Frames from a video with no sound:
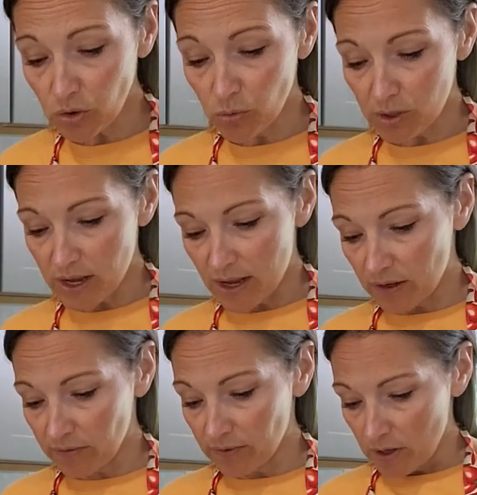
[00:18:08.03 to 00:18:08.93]
you want to
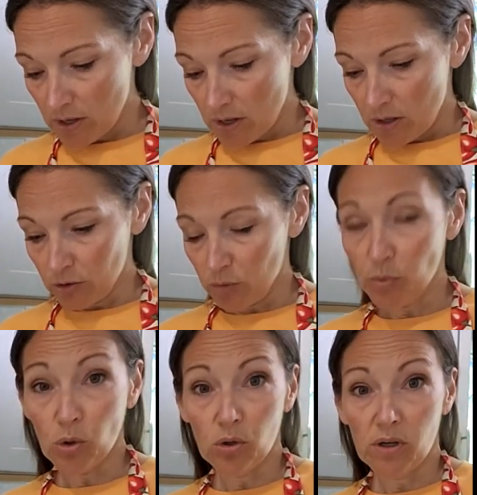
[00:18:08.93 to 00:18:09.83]
have a little
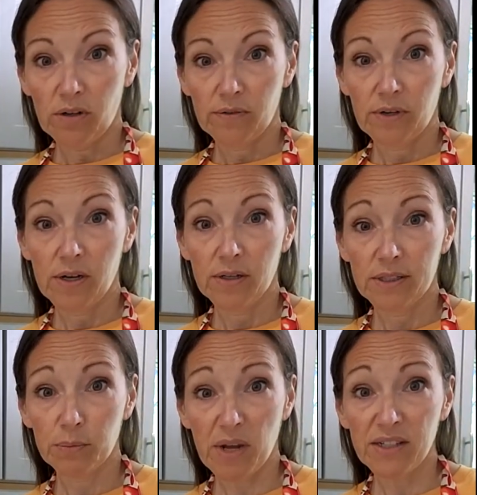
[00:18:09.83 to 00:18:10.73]
bowl of
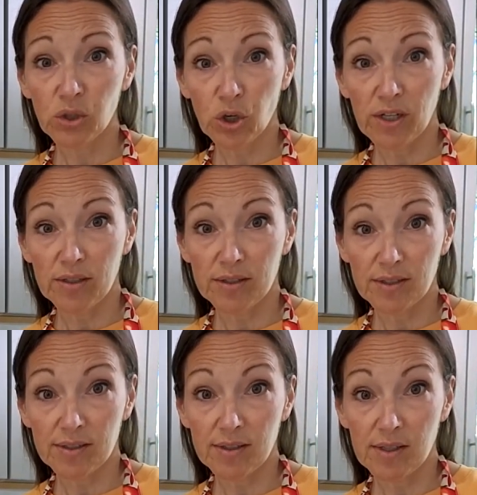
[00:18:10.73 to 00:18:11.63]
some nice greens.
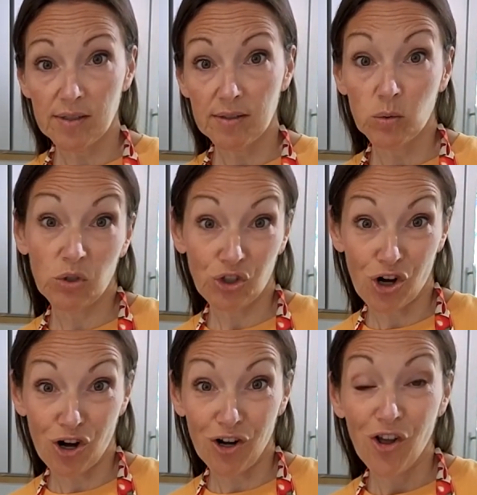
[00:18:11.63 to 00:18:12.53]
This is Swiss
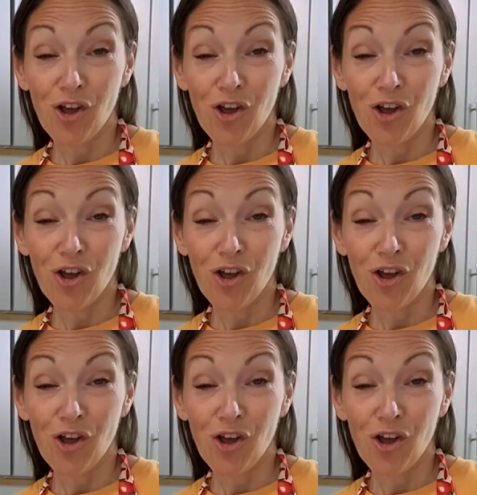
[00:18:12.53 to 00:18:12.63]
chard.